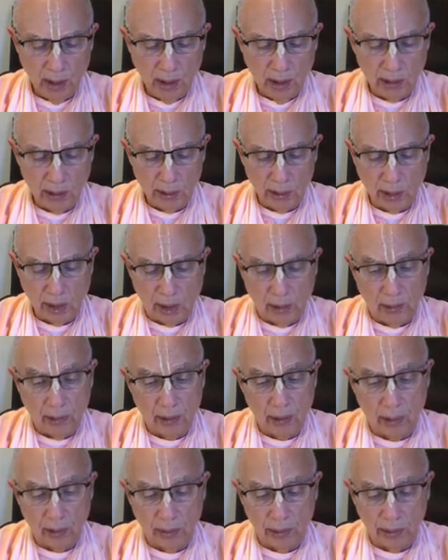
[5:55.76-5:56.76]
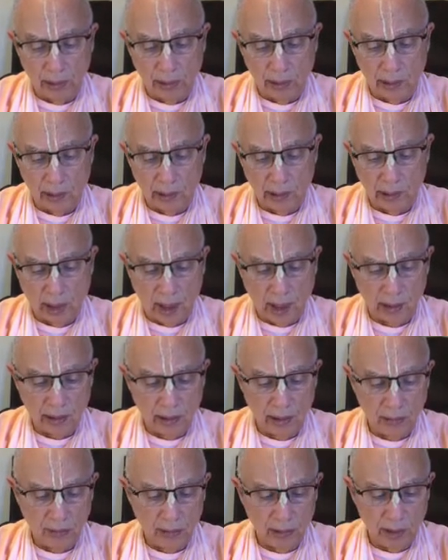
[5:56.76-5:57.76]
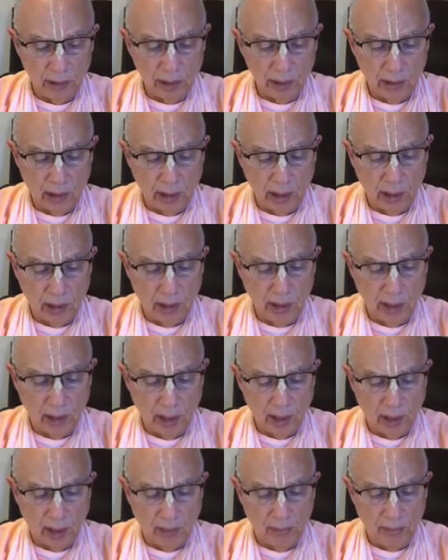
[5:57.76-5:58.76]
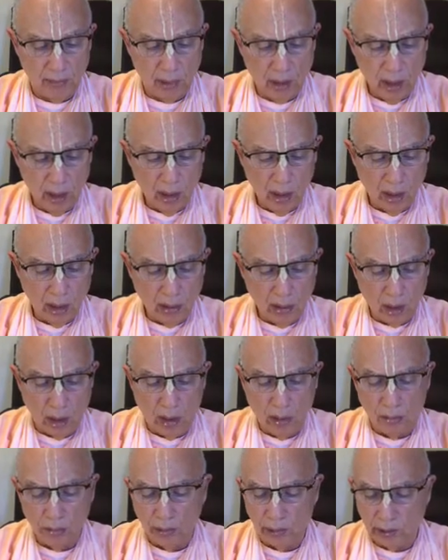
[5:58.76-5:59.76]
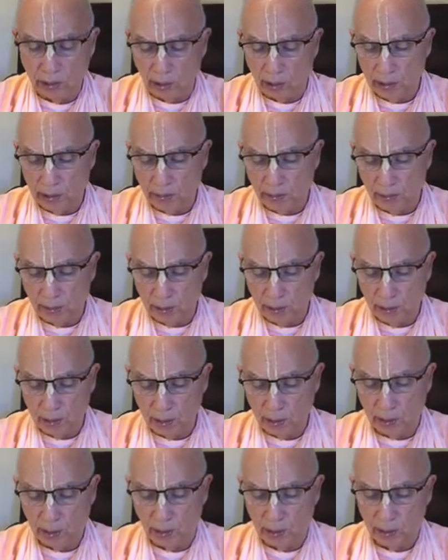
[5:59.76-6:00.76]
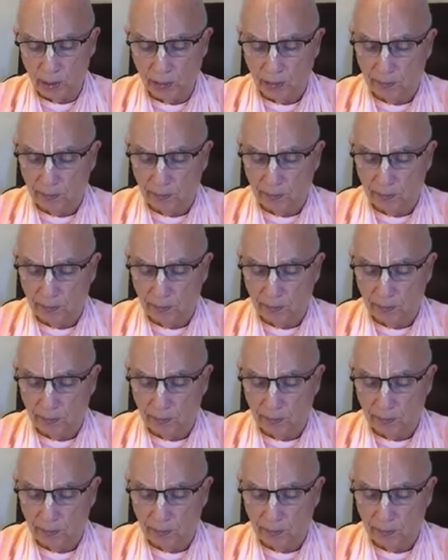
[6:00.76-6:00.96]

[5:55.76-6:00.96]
His characteristics, activities, and name are always auspicious.